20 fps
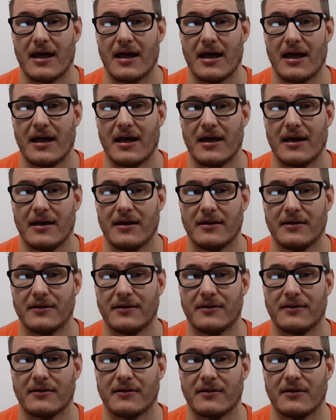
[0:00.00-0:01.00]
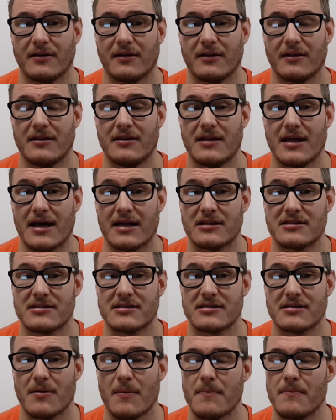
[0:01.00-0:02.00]
and
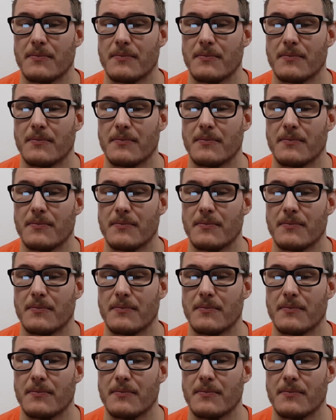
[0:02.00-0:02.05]
that's